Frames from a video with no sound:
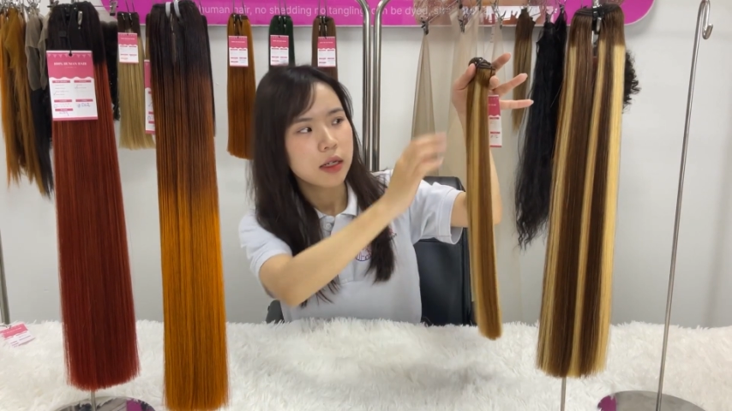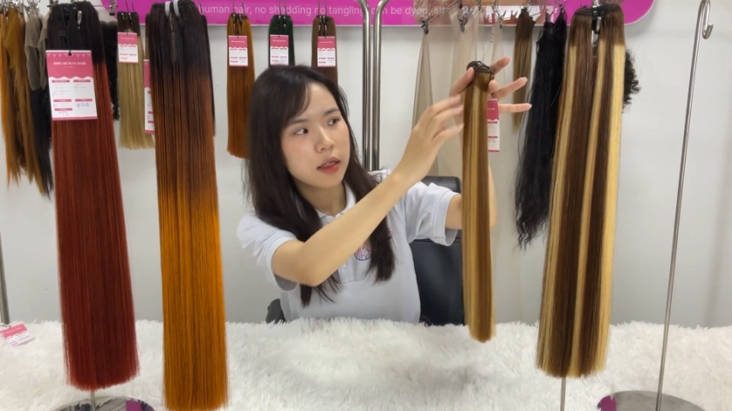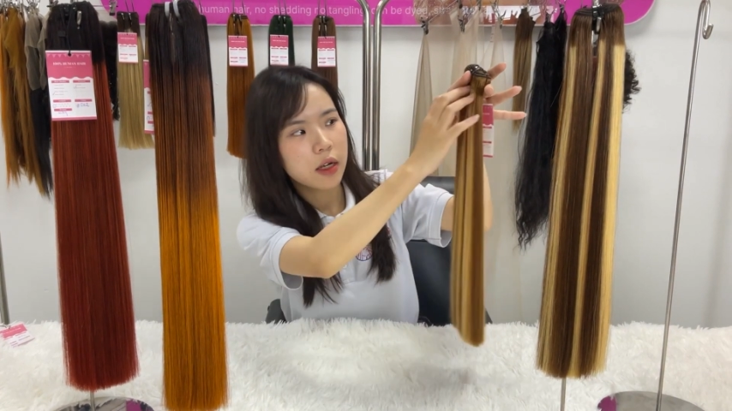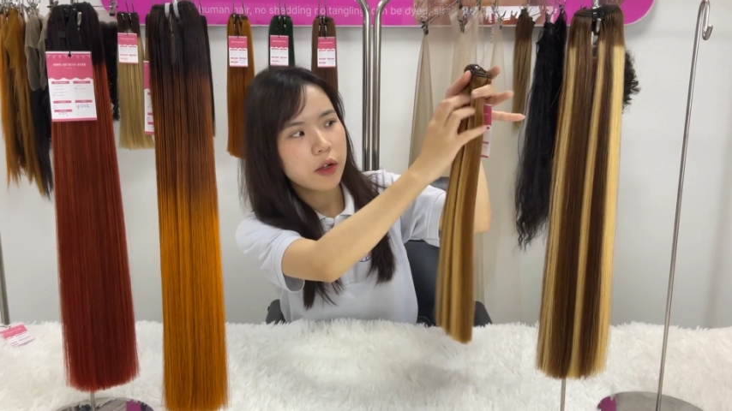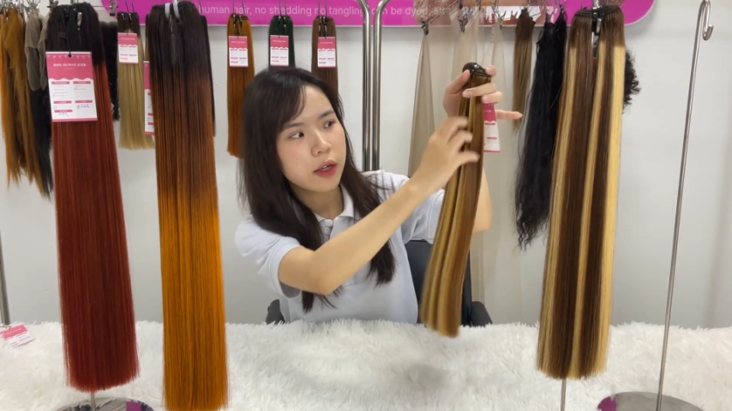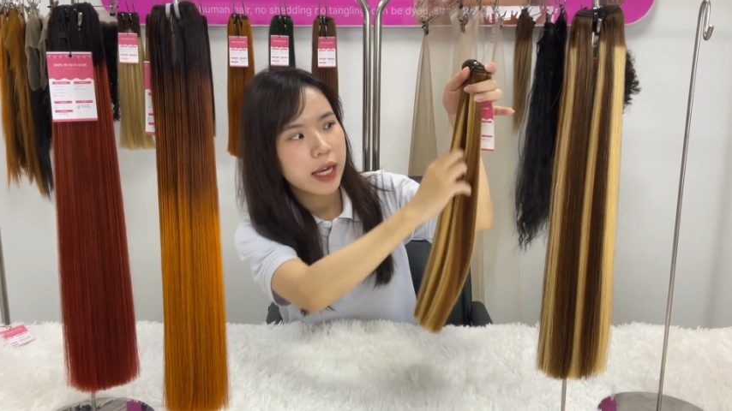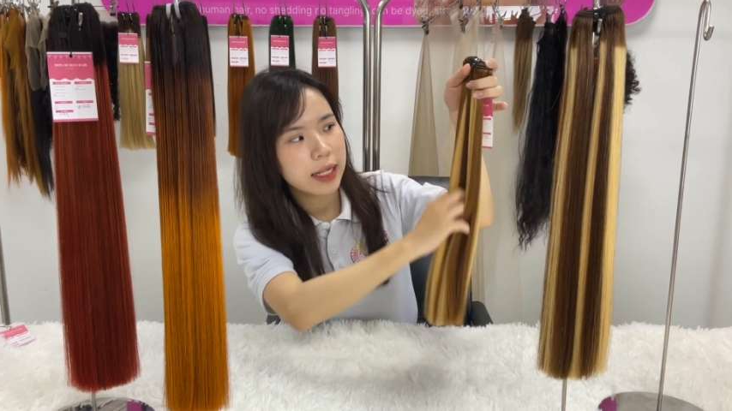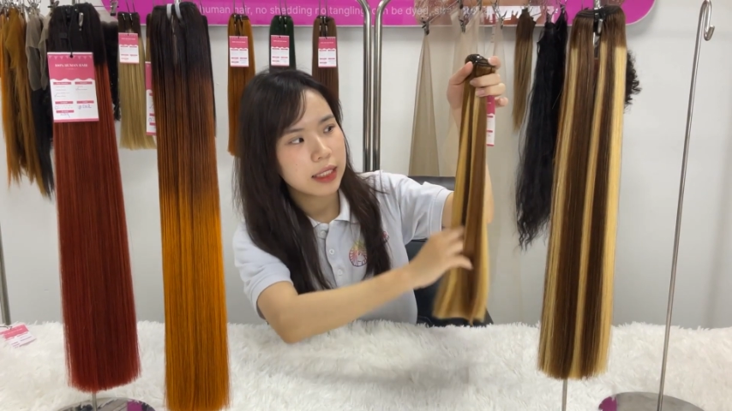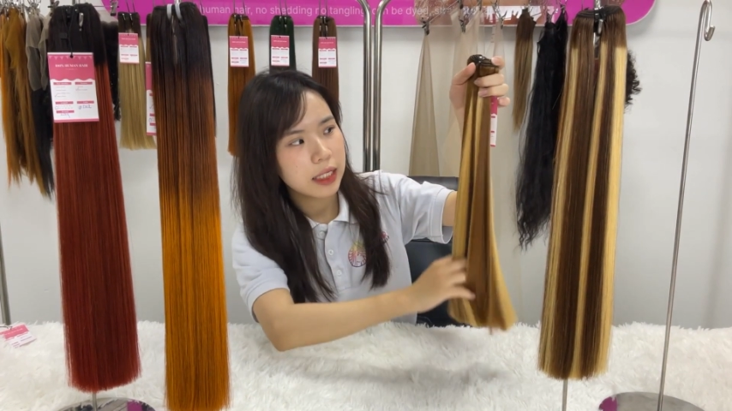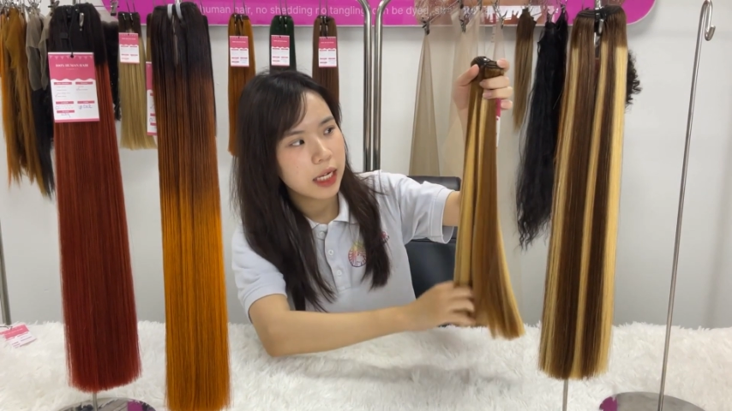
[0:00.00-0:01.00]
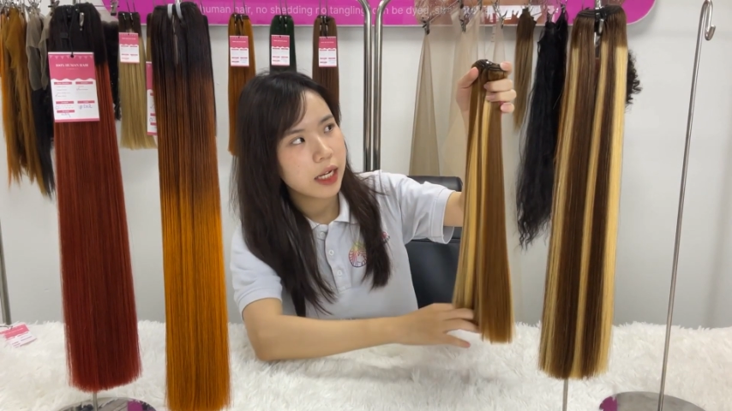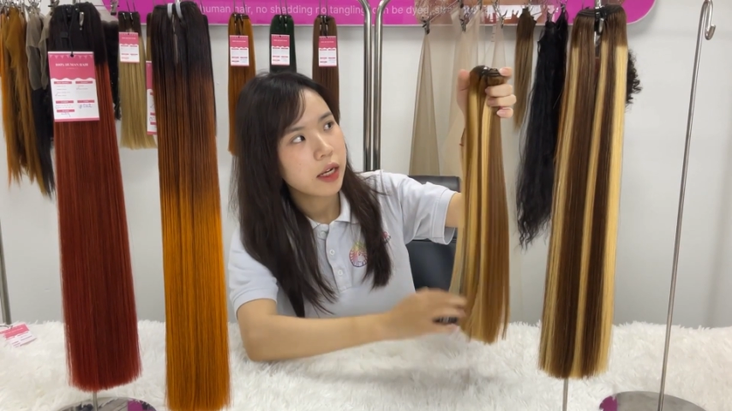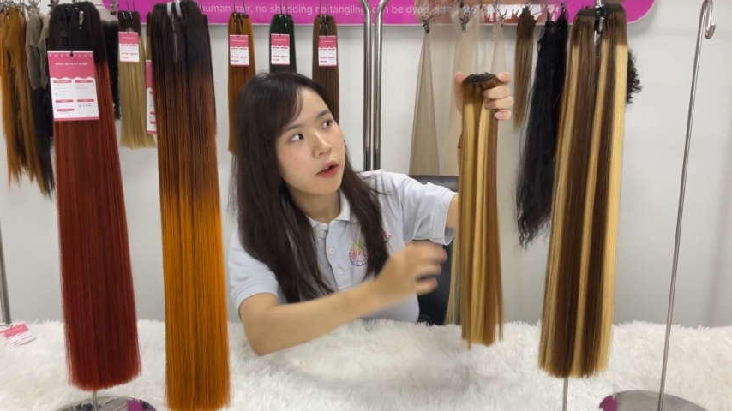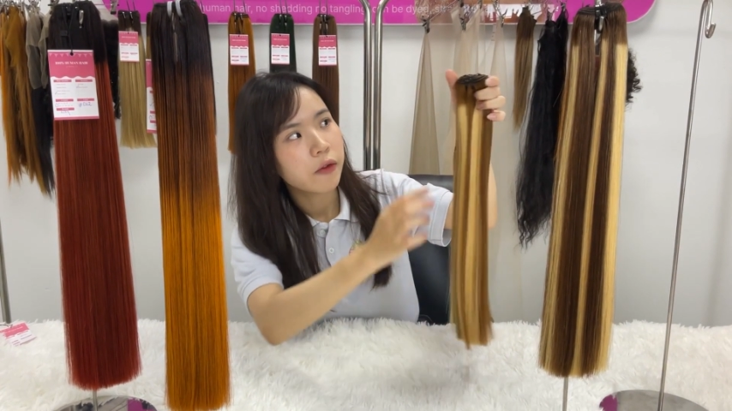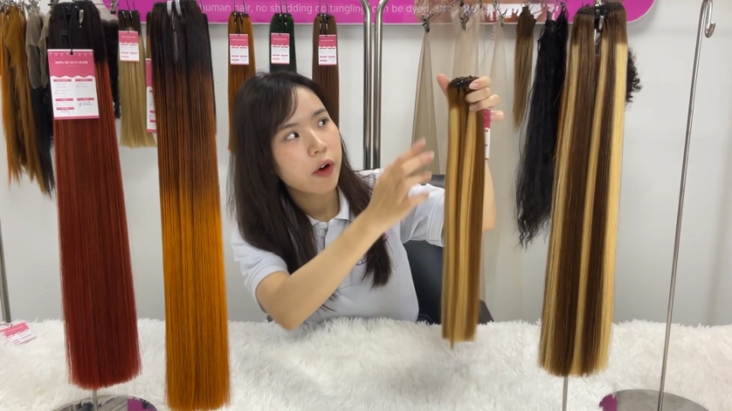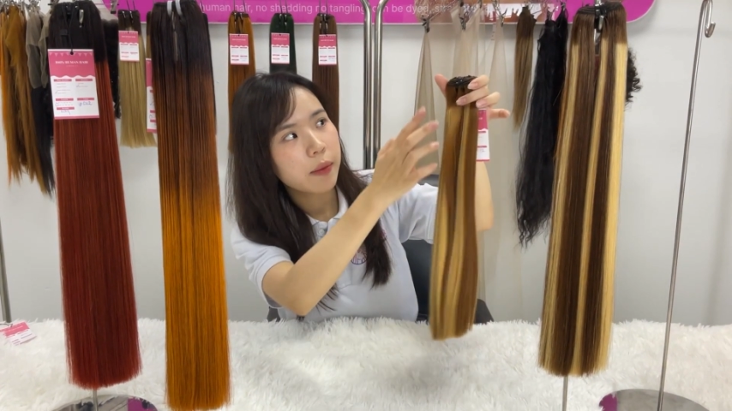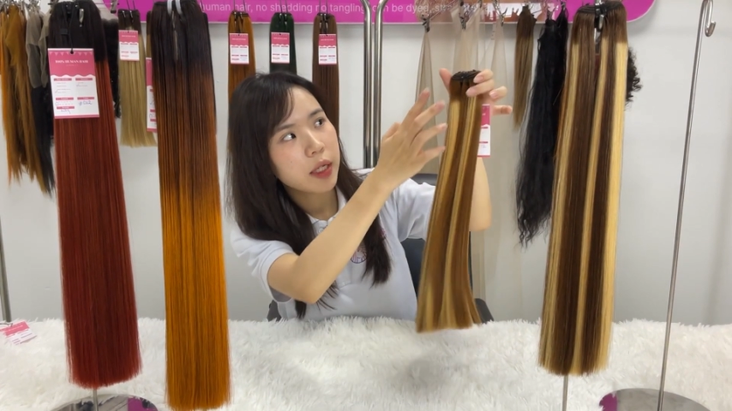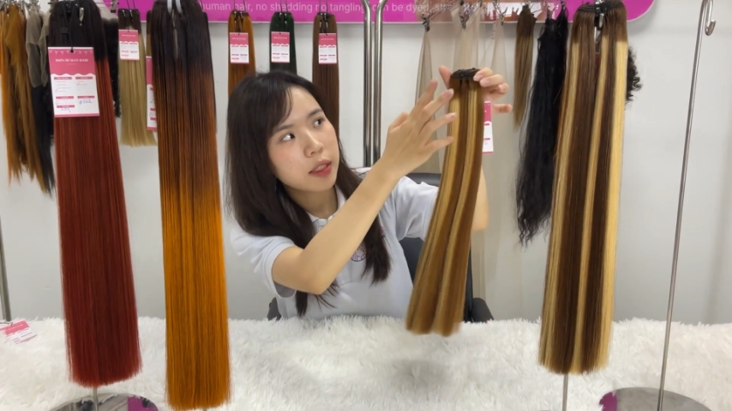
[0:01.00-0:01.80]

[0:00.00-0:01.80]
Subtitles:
so you can see from the